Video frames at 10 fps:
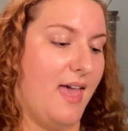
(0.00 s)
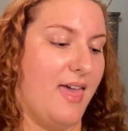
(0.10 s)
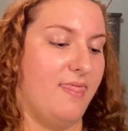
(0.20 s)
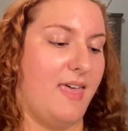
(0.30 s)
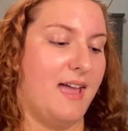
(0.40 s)

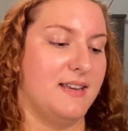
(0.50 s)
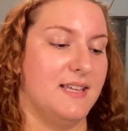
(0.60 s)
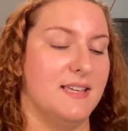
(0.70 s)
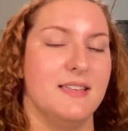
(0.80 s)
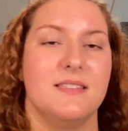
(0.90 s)
and that
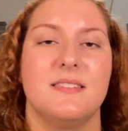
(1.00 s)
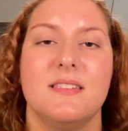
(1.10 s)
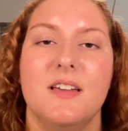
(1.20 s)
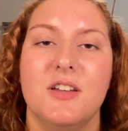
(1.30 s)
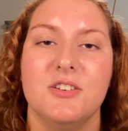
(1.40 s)
is
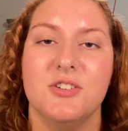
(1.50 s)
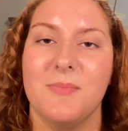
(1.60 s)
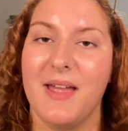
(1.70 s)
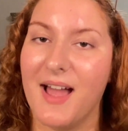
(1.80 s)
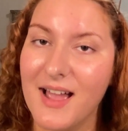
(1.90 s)
do
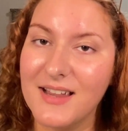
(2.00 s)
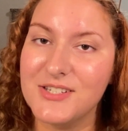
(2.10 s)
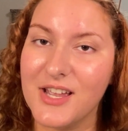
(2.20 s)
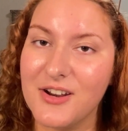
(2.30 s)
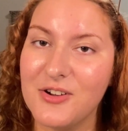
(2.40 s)
my
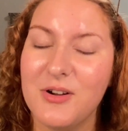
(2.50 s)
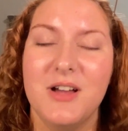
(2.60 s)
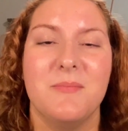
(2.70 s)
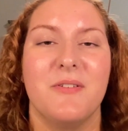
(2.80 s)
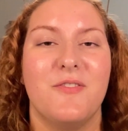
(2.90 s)
eyeshadow
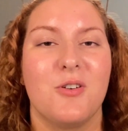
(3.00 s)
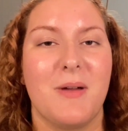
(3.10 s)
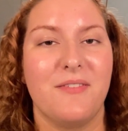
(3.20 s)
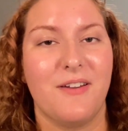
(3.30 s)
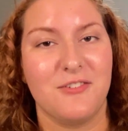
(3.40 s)
before
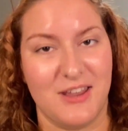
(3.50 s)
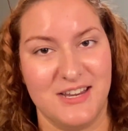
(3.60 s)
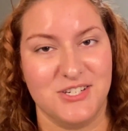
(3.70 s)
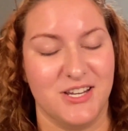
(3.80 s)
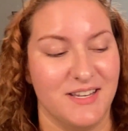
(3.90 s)
my
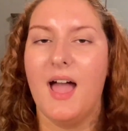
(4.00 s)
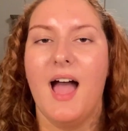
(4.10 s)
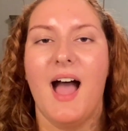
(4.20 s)
foundation.